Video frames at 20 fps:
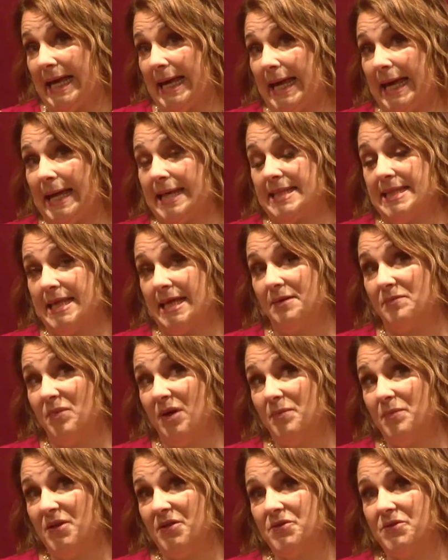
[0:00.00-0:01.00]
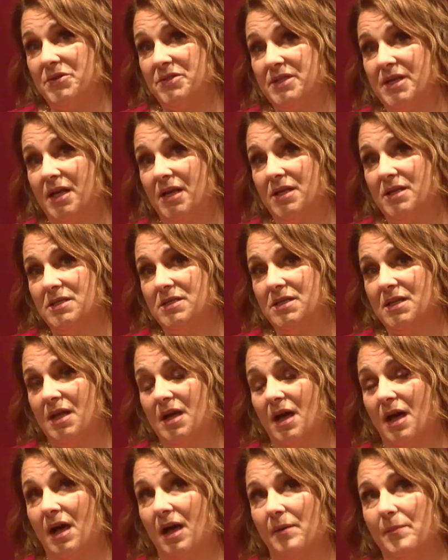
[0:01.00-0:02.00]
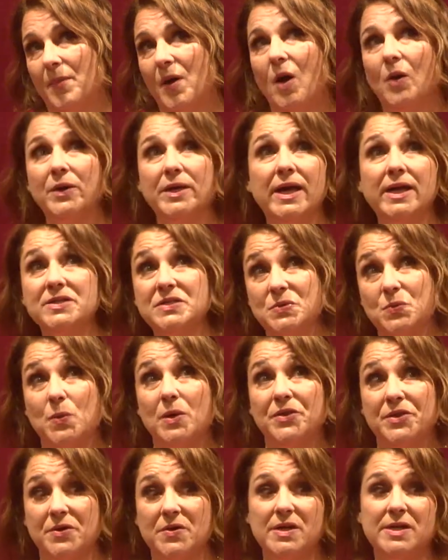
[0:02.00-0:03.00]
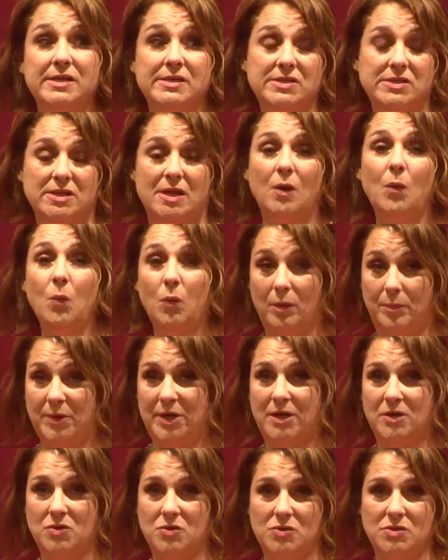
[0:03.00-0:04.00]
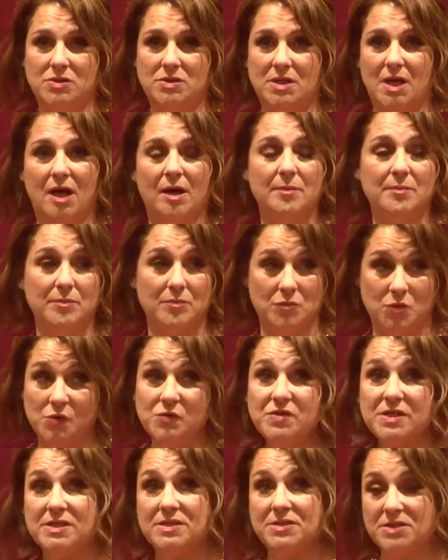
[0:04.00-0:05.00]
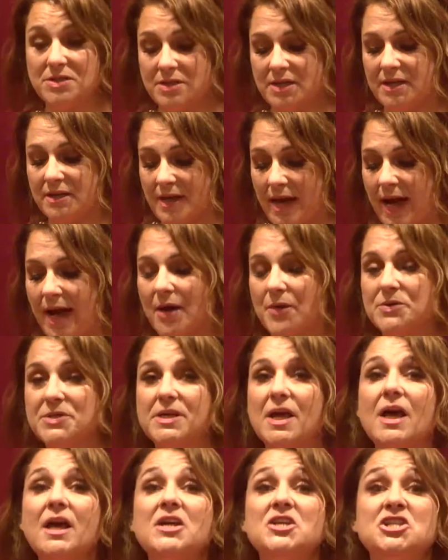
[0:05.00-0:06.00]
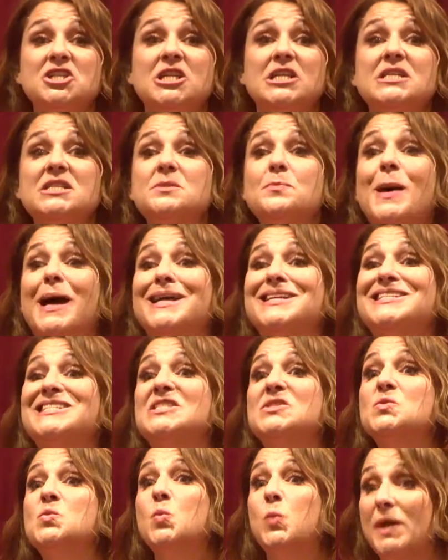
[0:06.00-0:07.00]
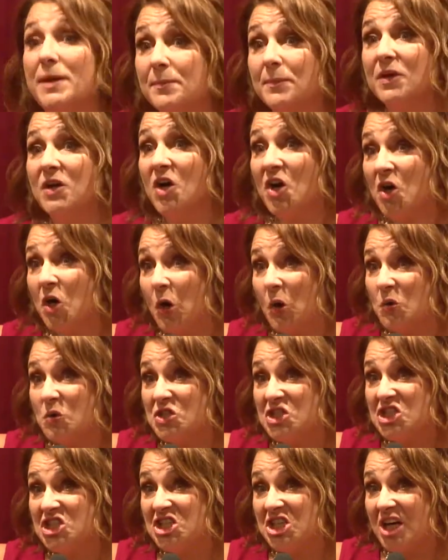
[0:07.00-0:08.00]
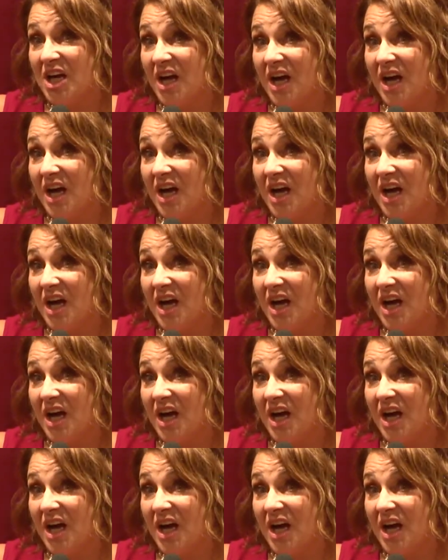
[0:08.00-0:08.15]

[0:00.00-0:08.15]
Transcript: And then my mother says, oh, yes, well, there is a woman who's moved into the house. She's my swim coach.